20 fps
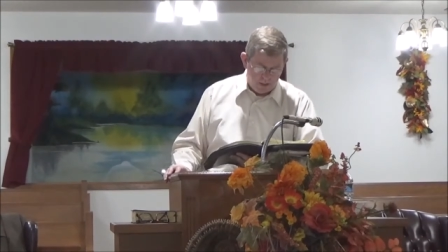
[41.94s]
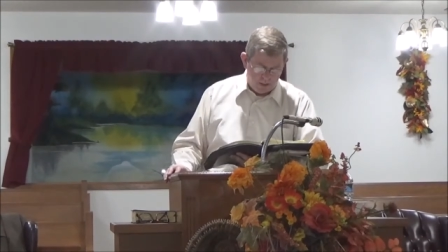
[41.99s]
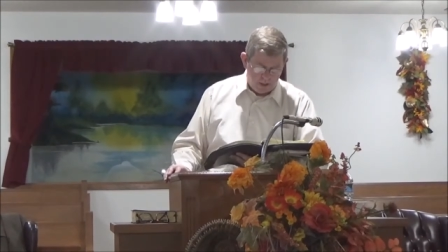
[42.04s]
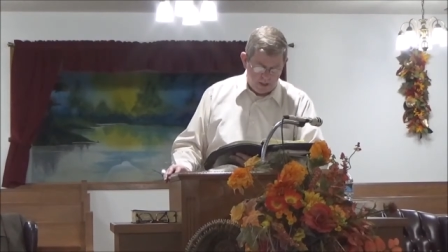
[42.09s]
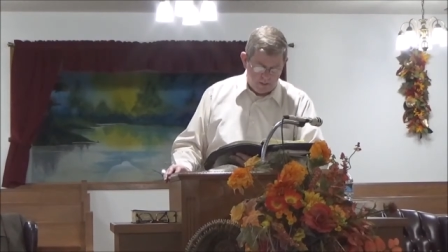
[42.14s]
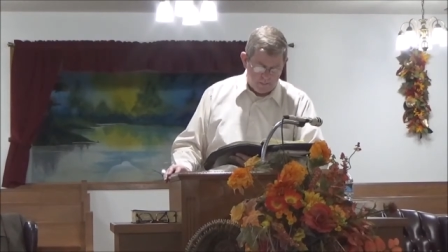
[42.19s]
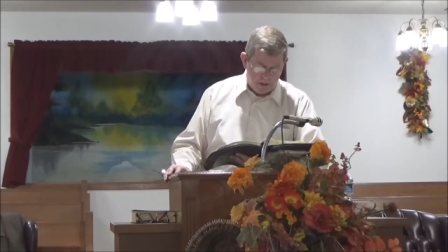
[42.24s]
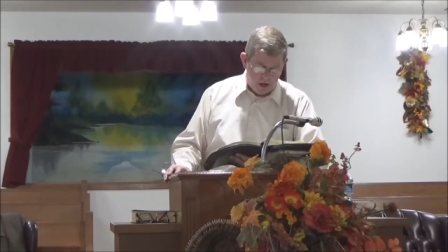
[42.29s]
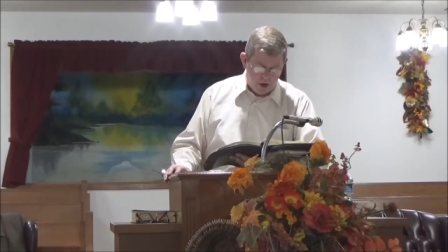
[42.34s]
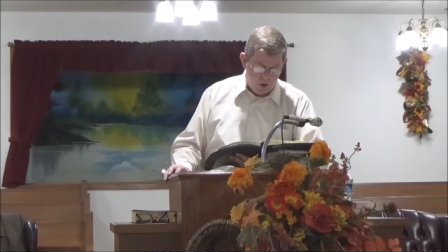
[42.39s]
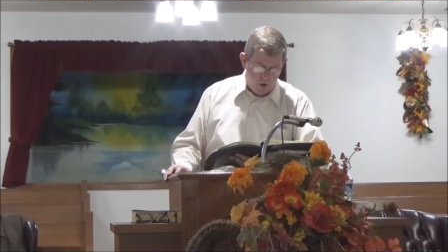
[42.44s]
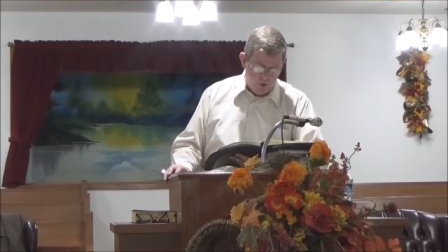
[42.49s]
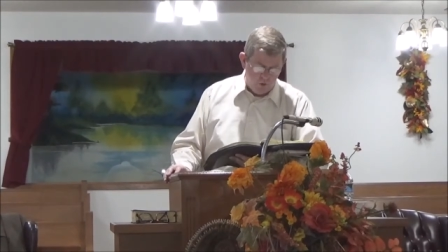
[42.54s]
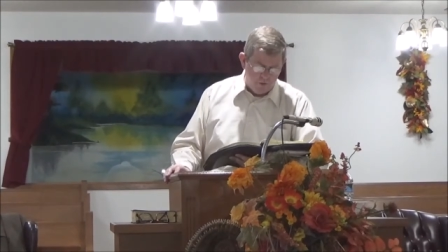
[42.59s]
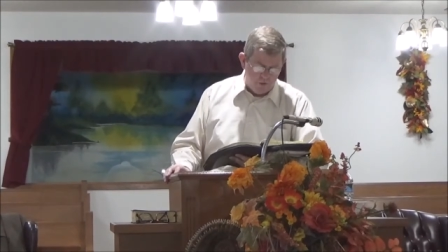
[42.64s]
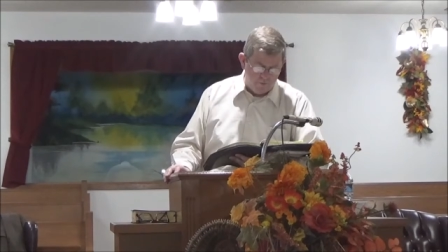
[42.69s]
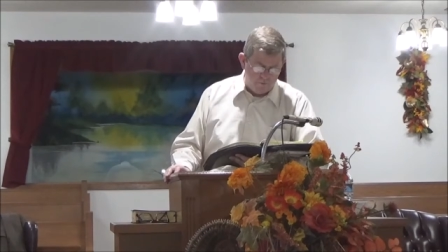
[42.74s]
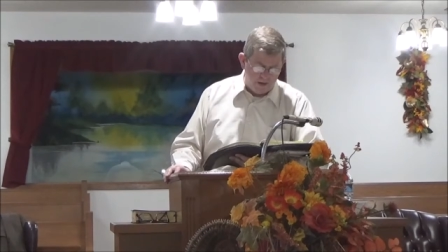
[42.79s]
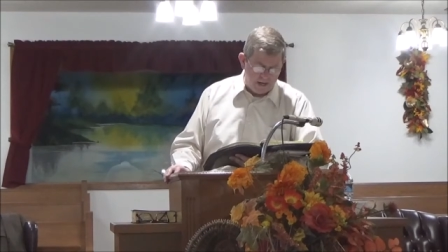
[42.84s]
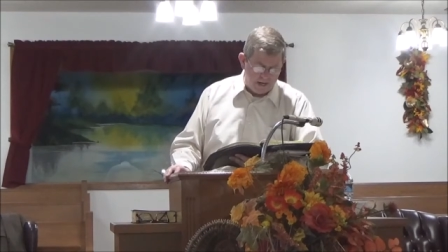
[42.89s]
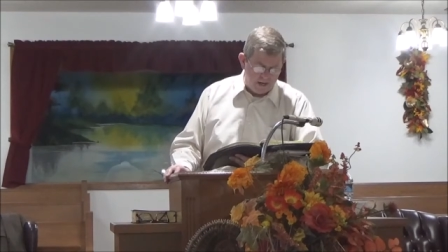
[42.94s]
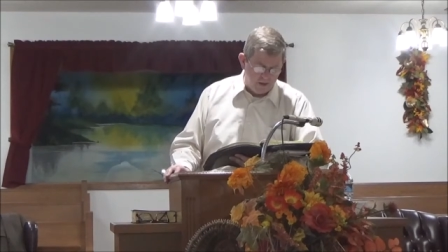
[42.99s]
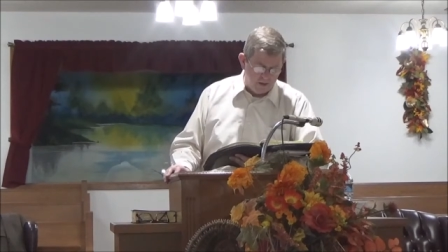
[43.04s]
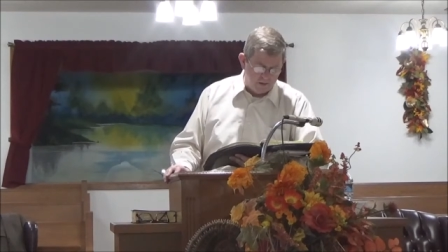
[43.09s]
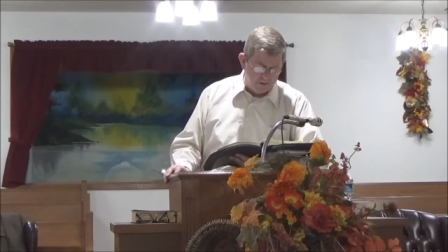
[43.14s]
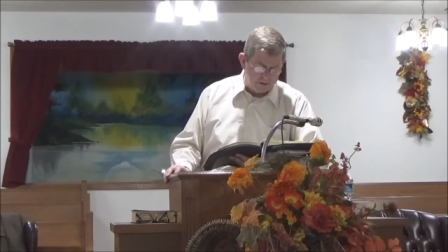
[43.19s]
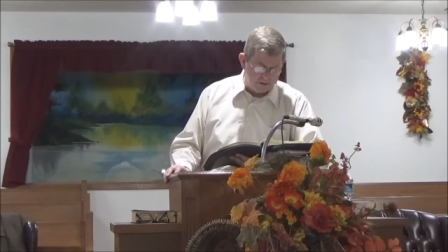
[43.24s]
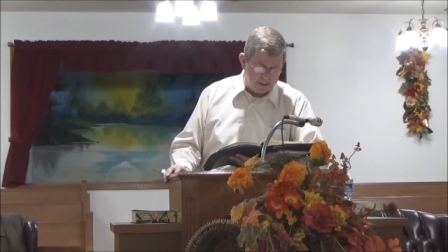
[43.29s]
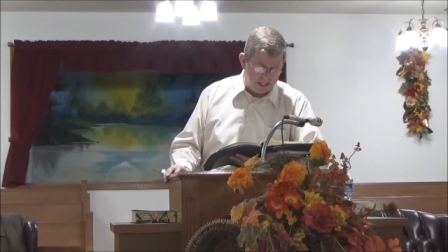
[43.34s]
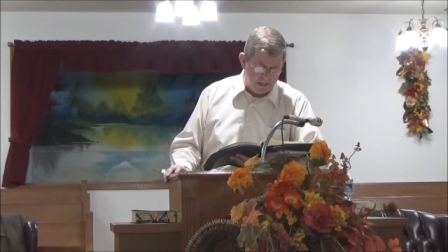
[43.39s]
And behold, the veil
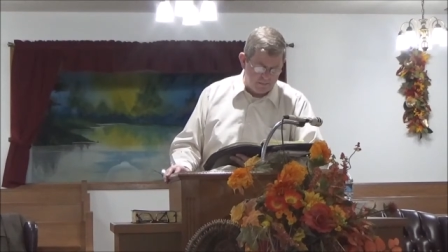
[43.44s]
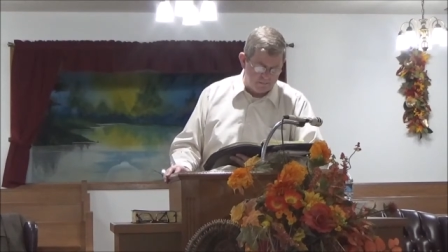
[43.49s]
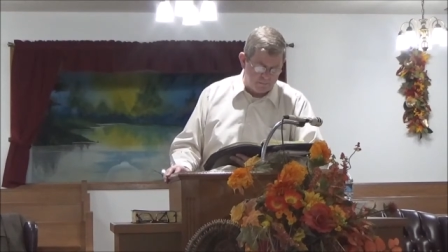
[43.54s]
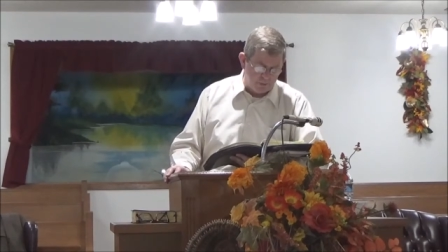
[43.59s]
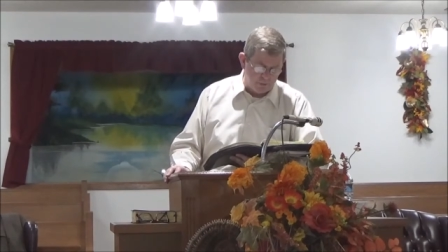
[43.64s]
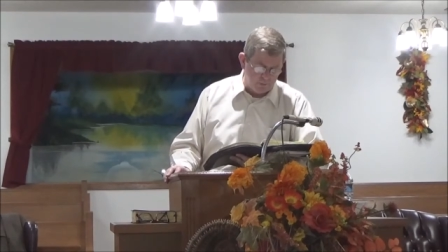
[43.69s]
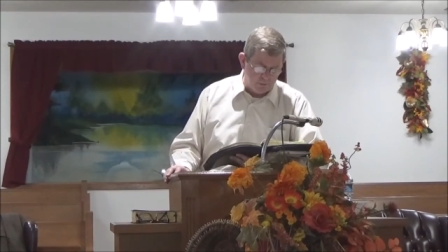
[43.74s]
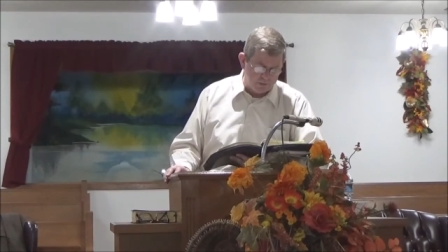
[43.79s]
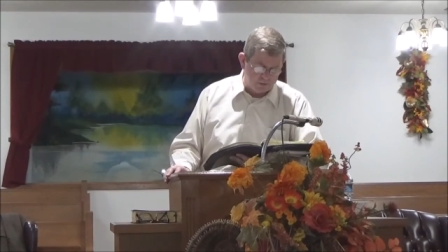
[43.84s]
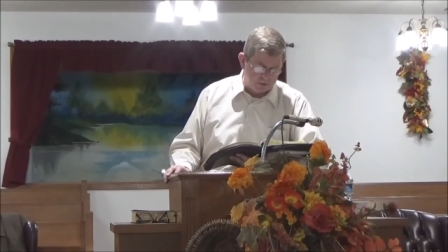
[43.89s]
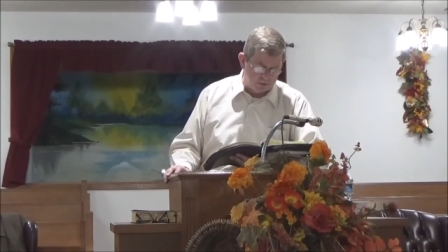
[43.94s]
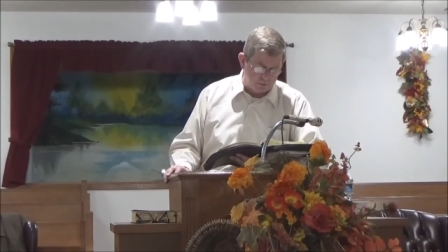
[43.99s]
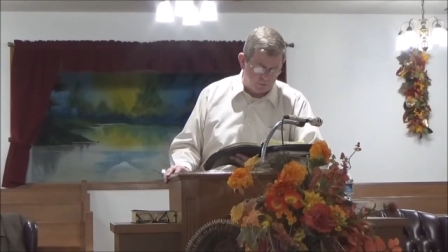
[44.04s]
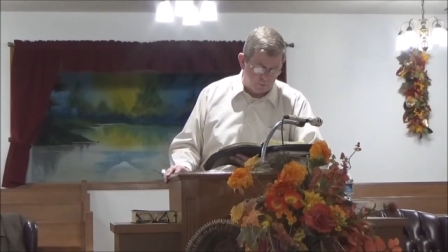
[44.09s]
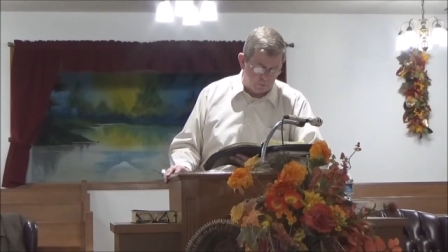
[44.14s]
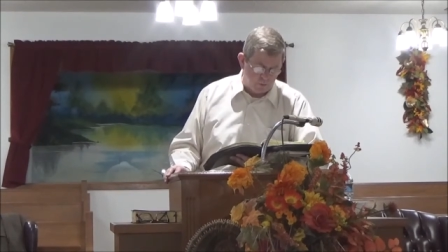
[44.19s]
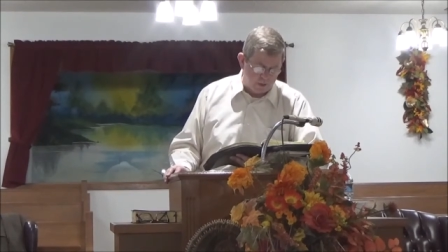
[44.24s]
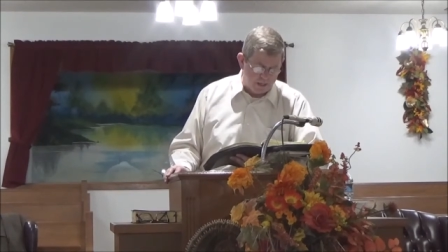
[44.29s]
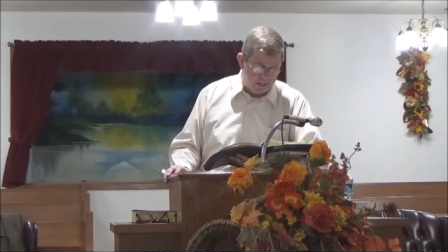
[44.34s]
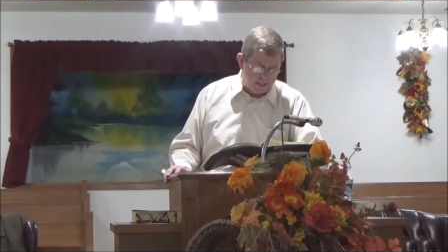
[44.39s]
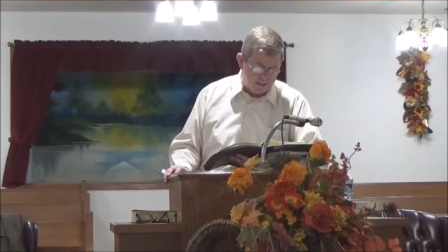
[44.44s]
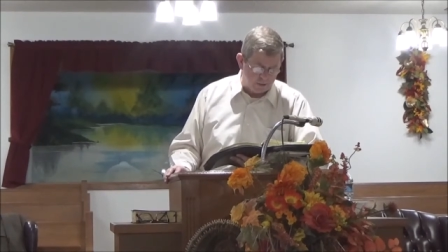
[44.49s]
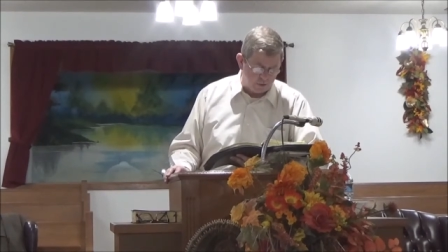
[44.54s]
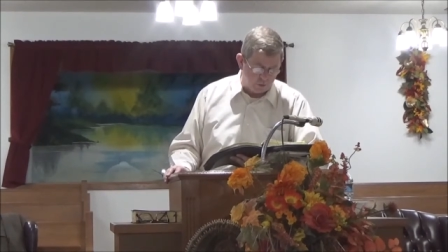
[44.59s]
of the temple was rent in